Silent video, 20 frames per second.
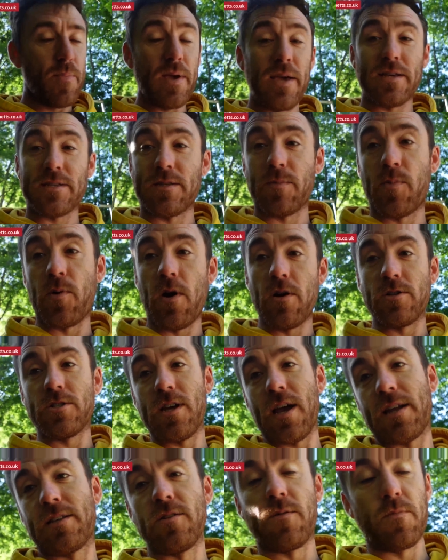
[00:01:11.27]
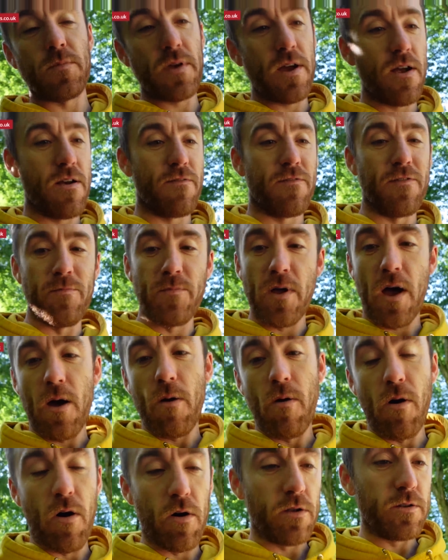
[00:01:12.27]
base the project up there from
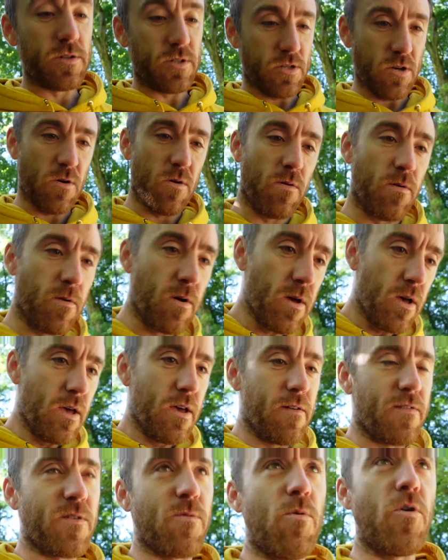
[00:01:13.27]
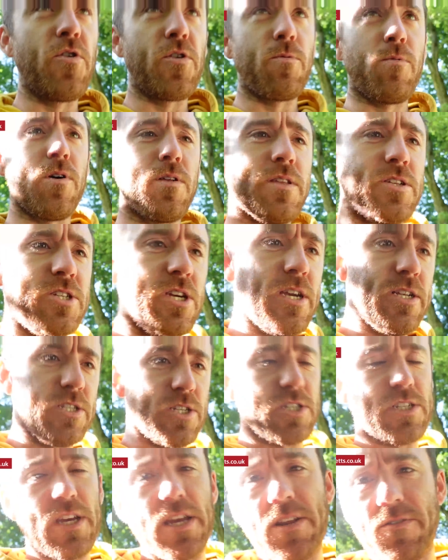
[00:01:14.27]
now on. So if you're wondering what the change
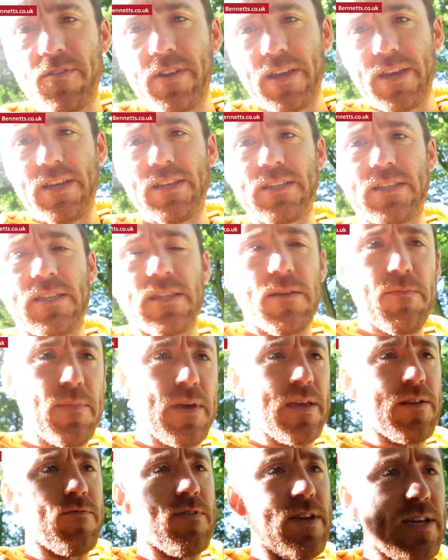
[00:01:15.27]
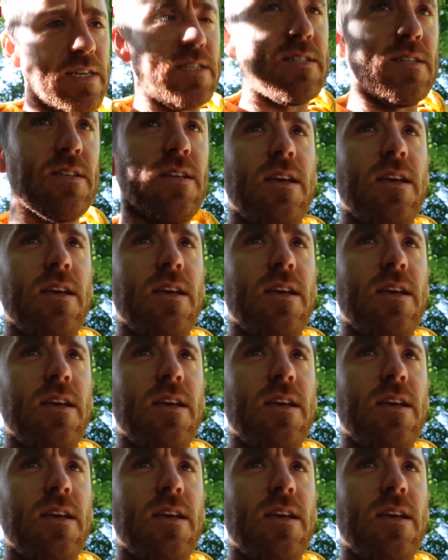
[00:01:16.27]
of scenery is, the main reason